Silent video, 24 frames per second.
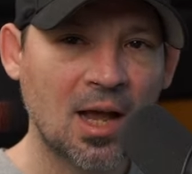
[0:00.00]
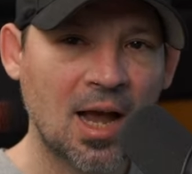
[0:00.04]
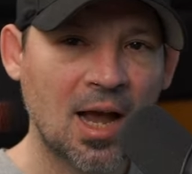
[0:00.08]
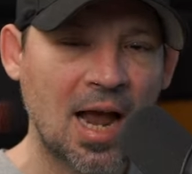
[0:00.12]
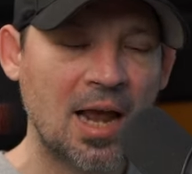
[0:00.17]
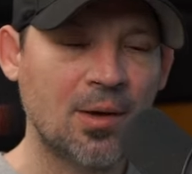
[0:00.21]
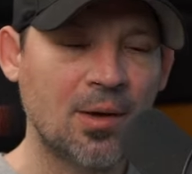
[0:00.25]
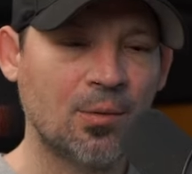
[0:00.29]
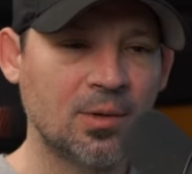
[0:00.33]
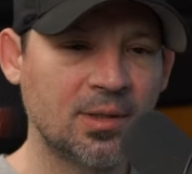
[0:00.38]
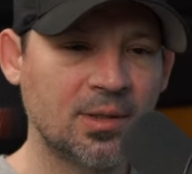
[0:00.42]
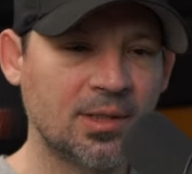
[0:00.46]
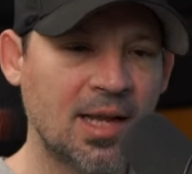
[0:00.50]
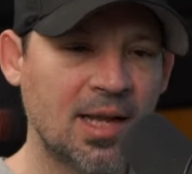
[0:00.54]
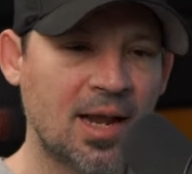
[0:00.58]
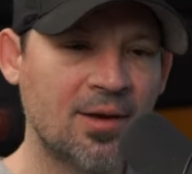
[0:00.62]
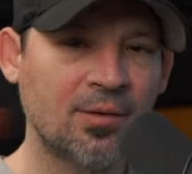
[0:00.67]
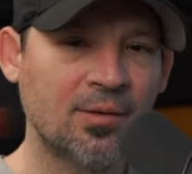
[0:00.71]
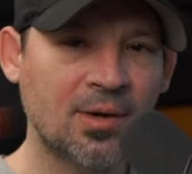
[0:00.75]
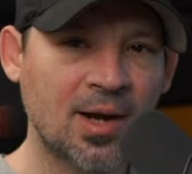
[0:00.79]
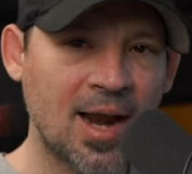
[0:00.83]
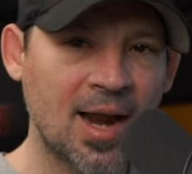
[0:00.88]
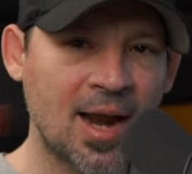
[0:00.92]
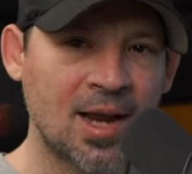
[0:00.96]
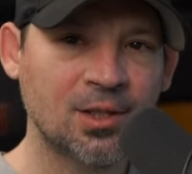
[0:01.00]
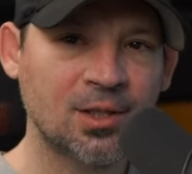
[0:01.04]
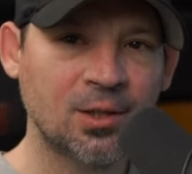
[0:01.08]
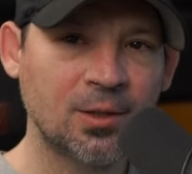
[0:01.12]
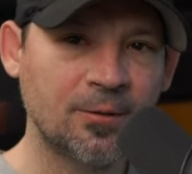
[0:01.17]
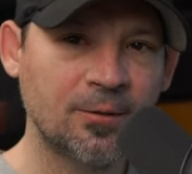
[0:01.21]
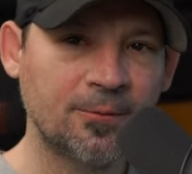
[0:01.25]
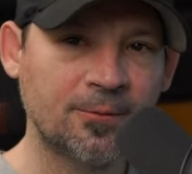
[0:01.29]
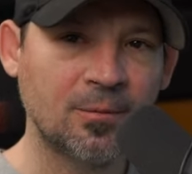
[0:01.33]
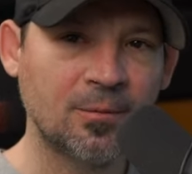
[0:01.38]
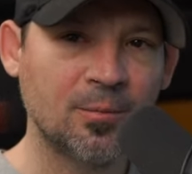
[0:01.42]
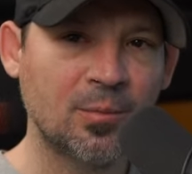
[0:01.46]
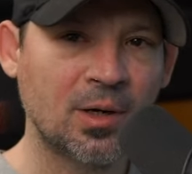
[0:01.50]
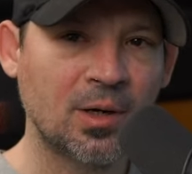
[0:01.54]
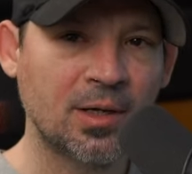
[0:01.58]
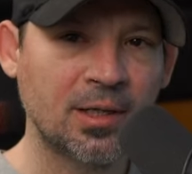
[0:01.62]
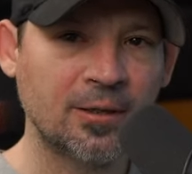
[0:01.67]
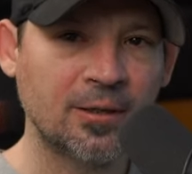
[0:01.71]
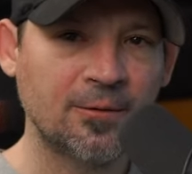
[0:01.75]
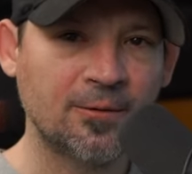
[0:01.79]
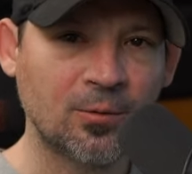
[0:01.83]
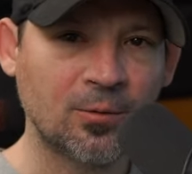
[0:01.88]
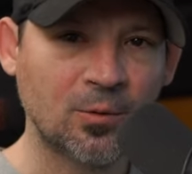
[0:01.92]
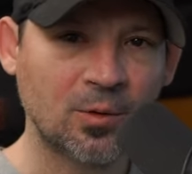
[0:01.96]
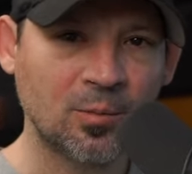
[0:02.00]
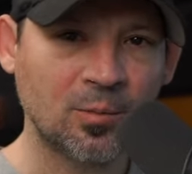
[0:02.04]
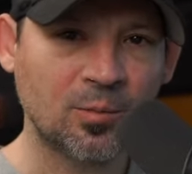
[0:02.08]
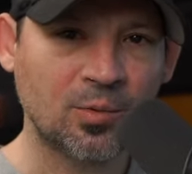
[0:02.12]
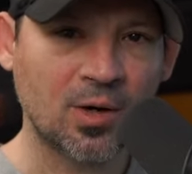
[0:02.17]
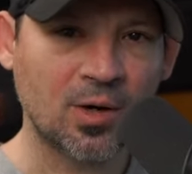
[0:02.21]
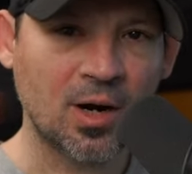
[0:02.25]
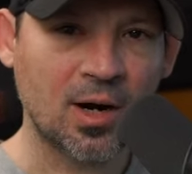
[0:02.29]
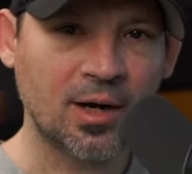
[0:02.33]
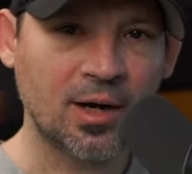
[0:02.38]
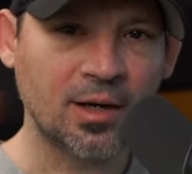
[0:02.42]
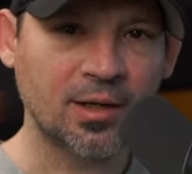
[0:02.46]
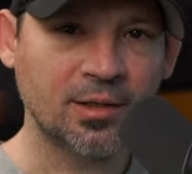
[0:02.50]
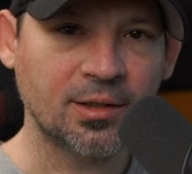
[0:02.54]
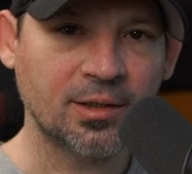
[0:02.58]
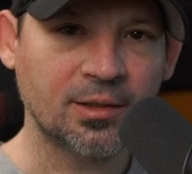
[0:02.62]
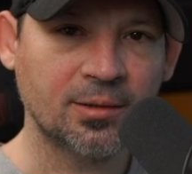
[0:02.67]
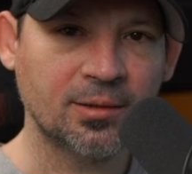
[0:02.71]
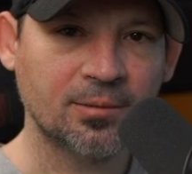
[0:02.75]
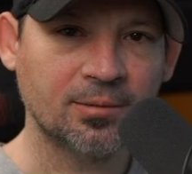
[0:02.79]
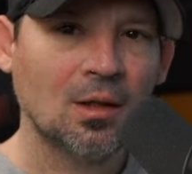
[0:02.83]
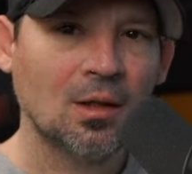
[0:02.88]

I will never ask you for money for a prize.